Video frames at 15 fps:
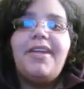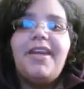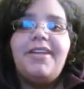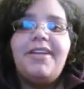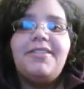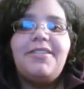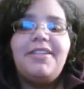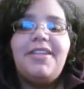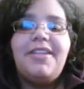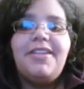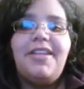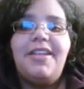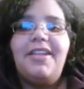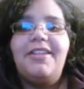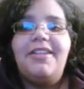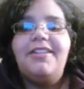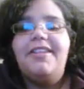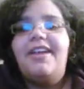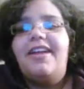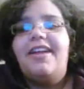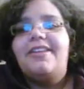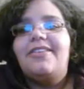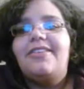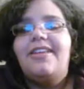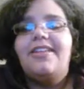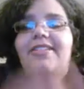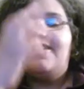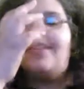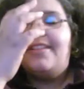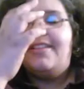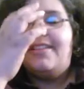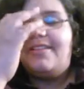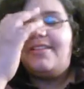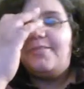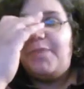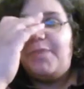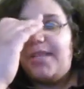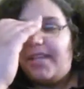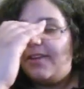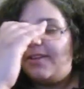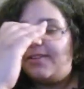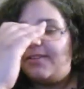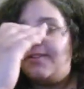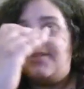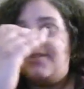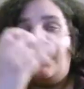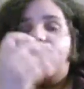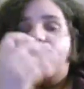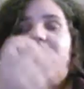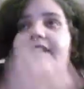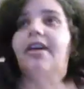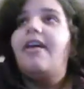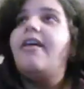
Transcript: And the main character's like,